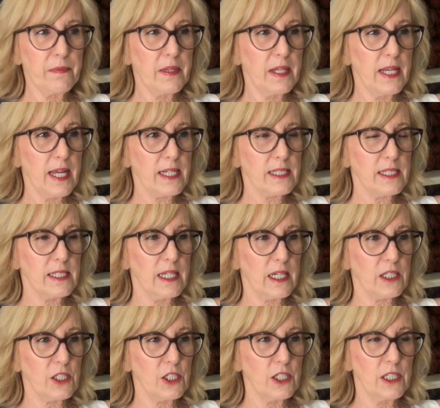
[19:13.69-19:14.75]
The next
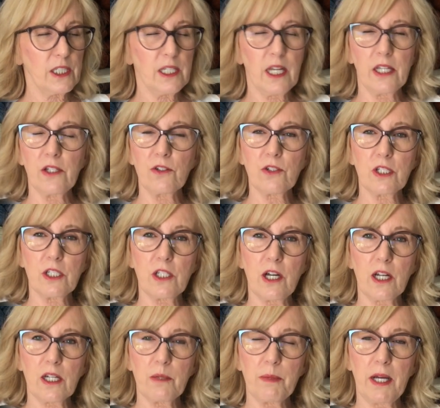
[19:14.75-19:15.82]
section I usually
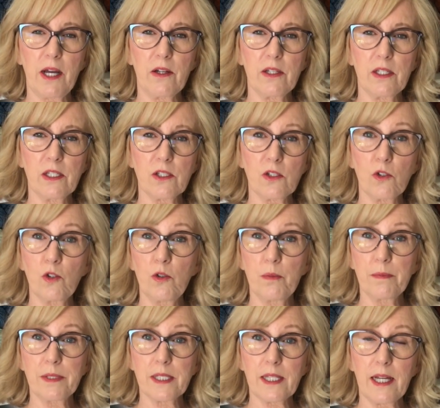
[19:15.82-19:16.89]
talk about is,
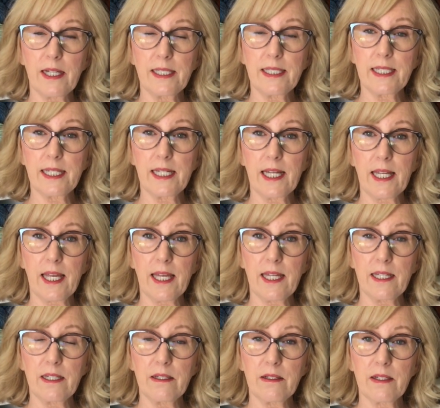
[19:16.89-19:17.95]
oops, I did it again.